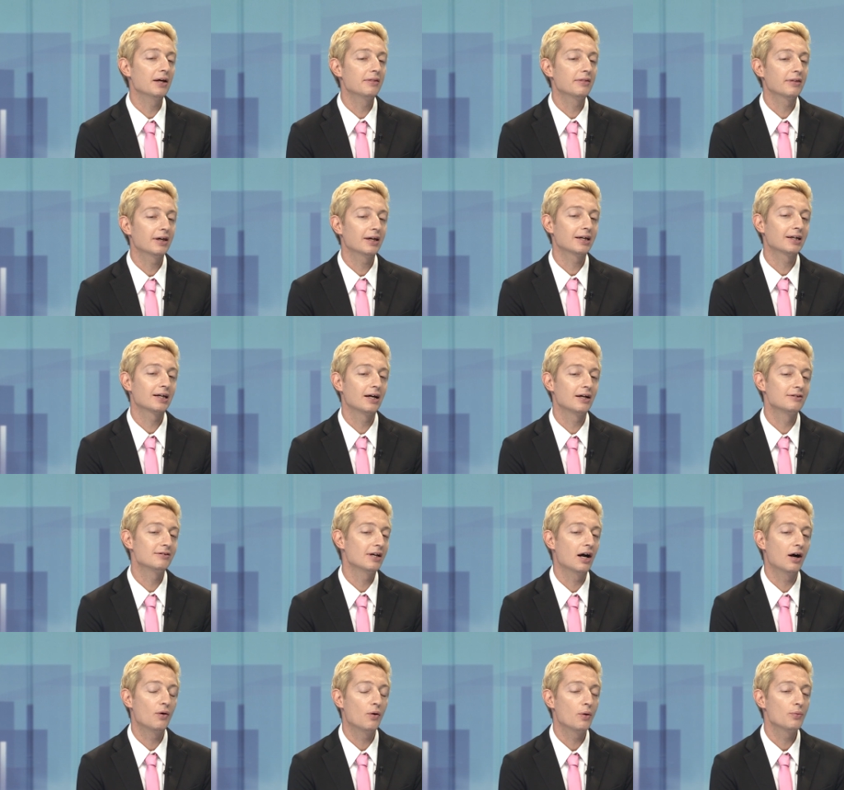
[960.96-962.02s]
think, see,
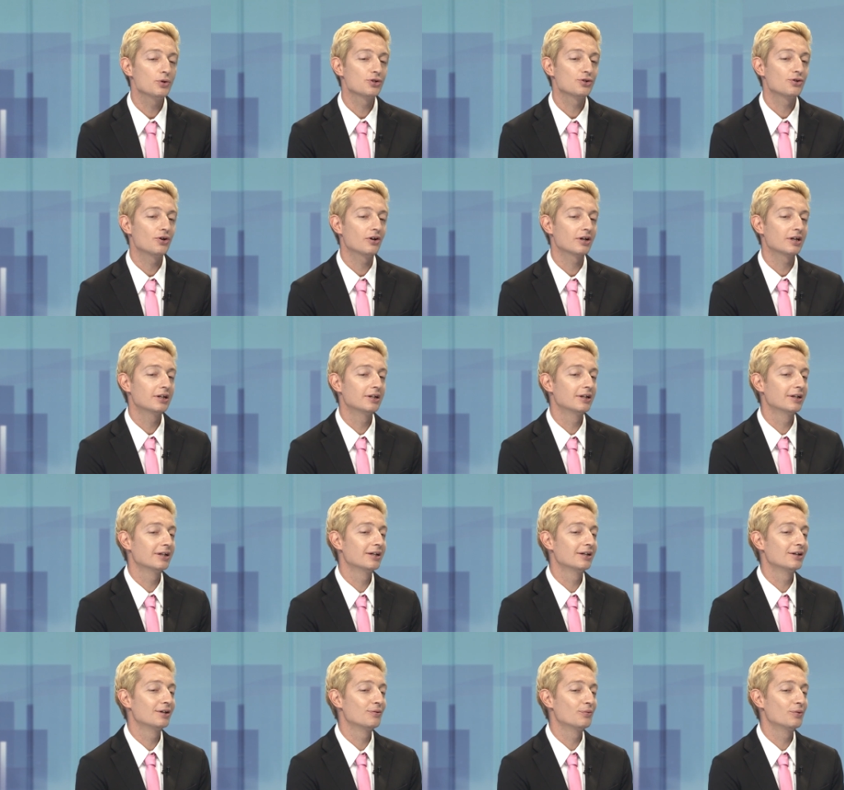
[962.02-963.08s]
I was talking
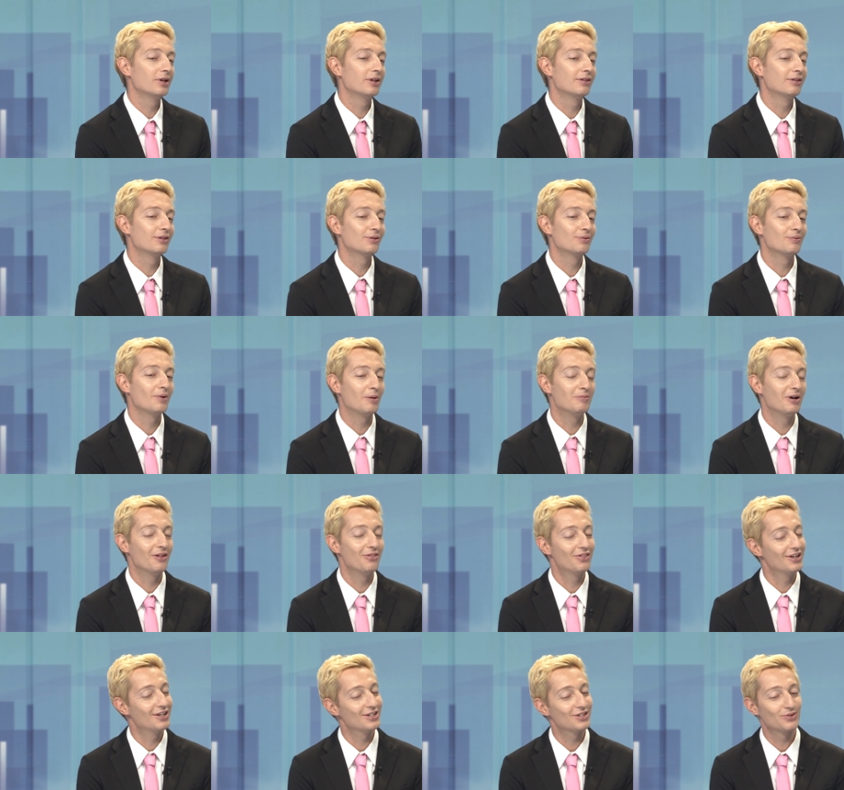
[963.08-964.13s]

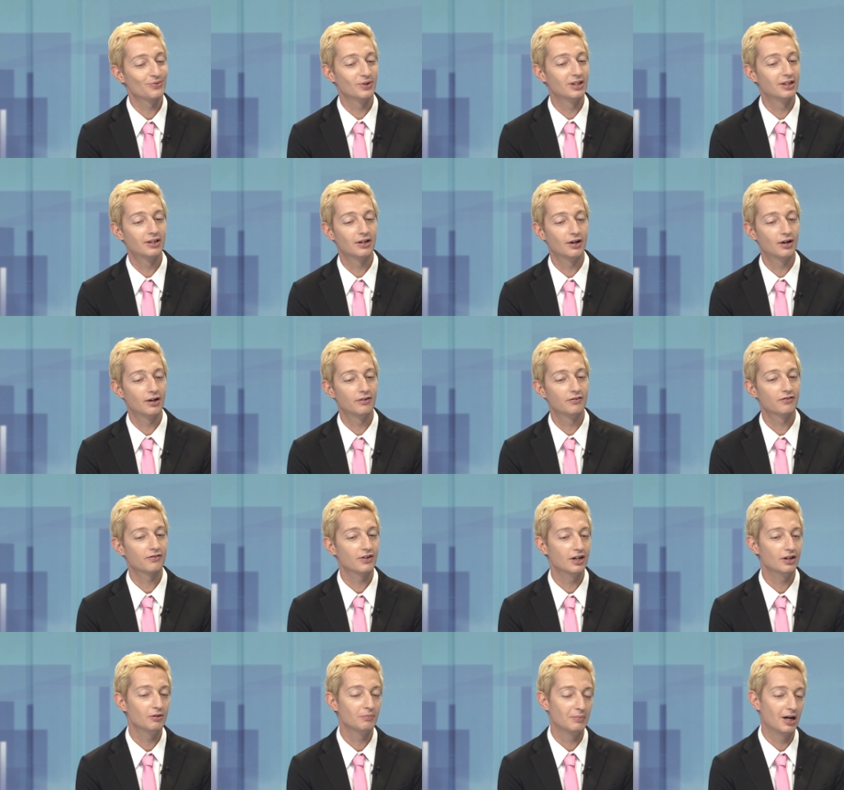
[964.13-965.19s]
about this with a
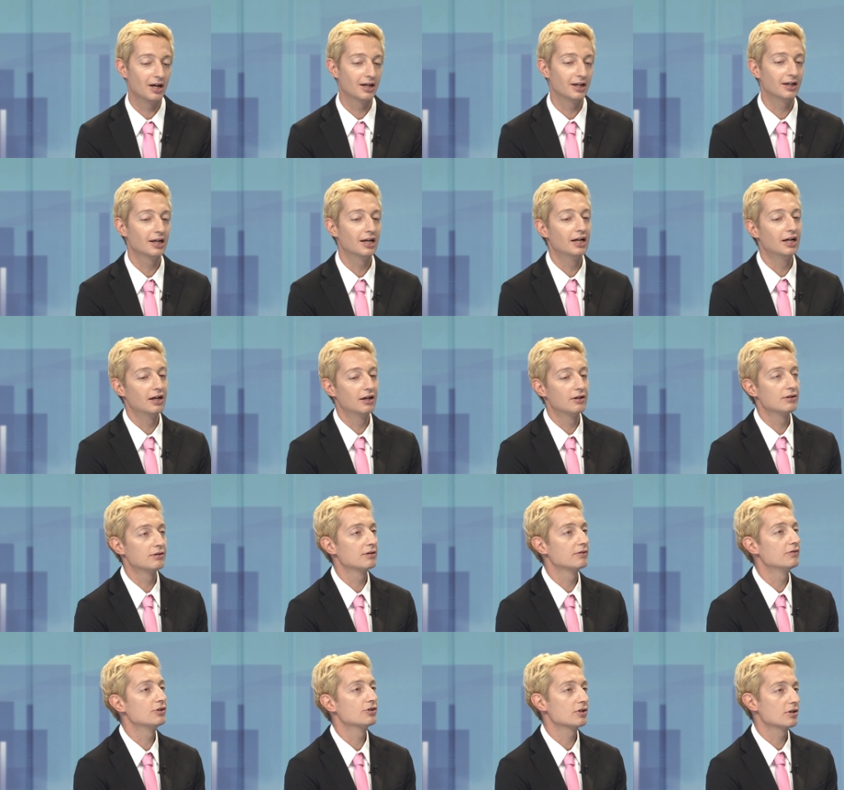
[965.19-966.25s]
friend of mine, who's
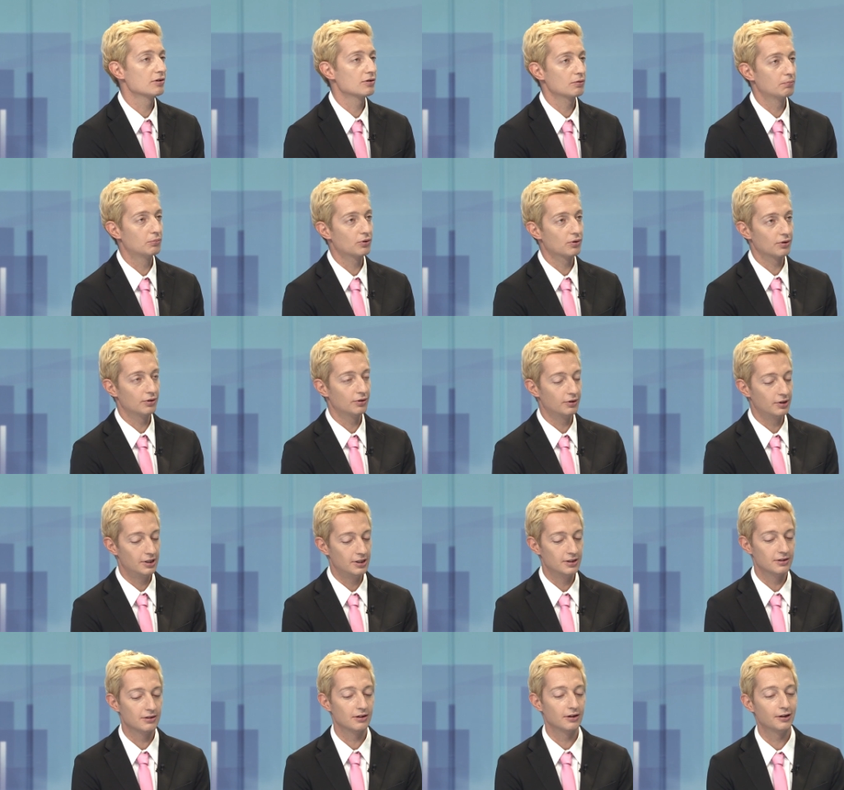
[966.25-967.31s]
Vincenzo Bordo.
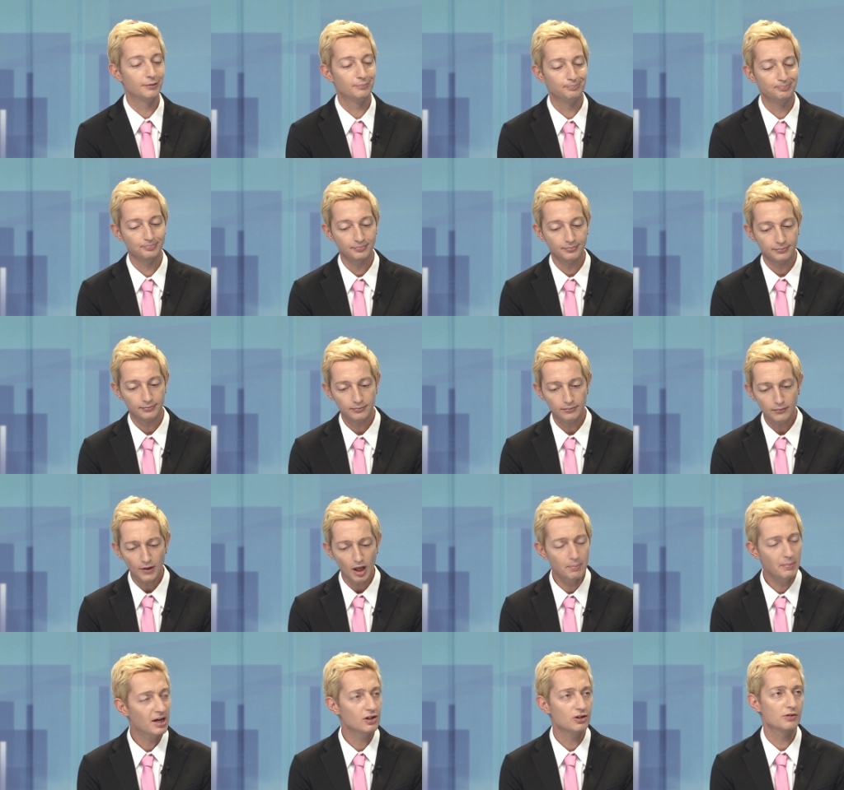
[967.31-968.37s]
He's a
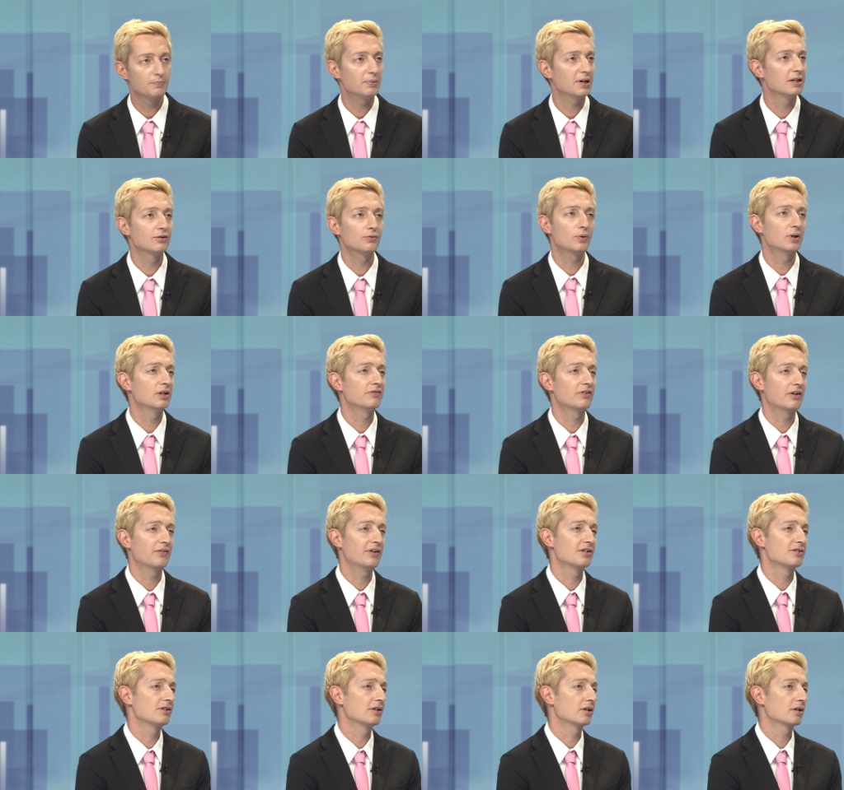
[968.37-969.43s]
man who spent 25
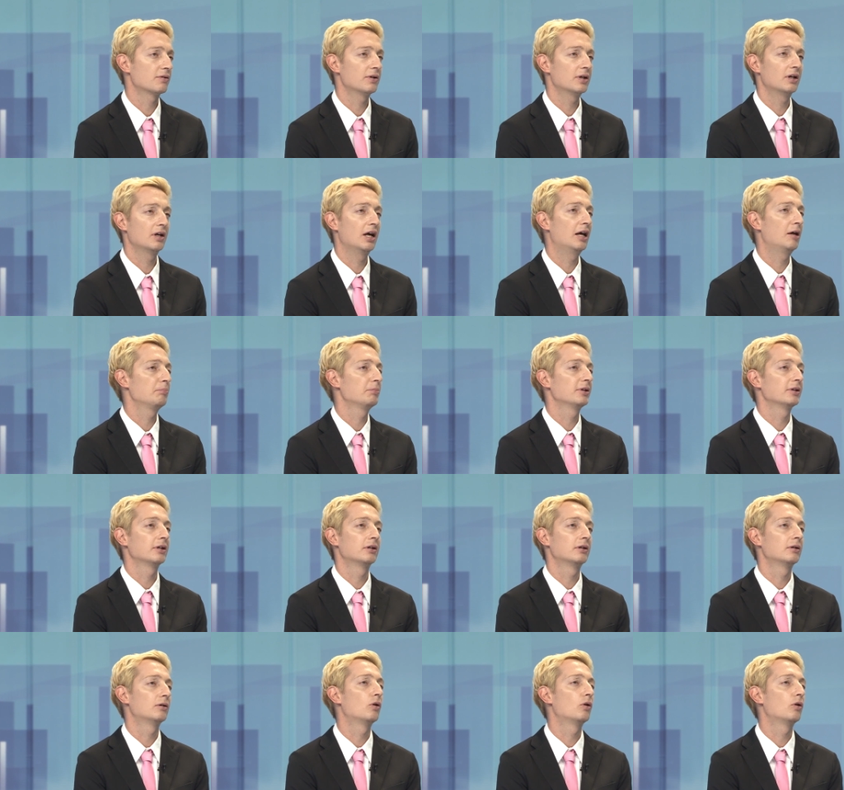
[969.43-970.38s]
years in Korea helping the